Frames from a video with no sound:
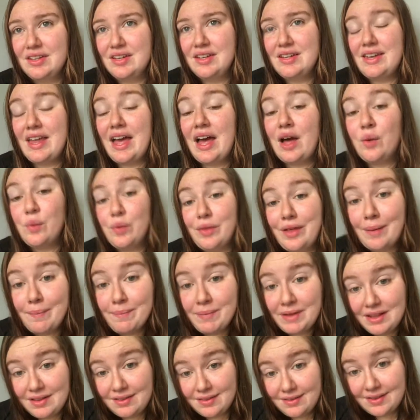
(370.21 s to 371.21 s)
Now, that
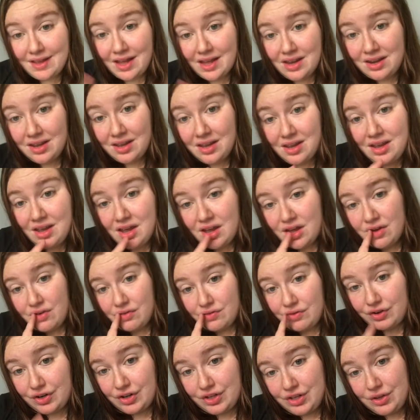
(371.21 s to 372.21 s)
being said,
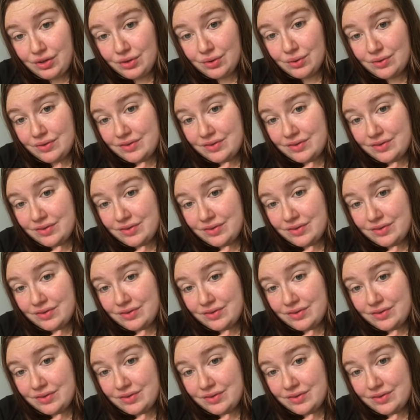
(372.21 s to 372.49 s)
for you,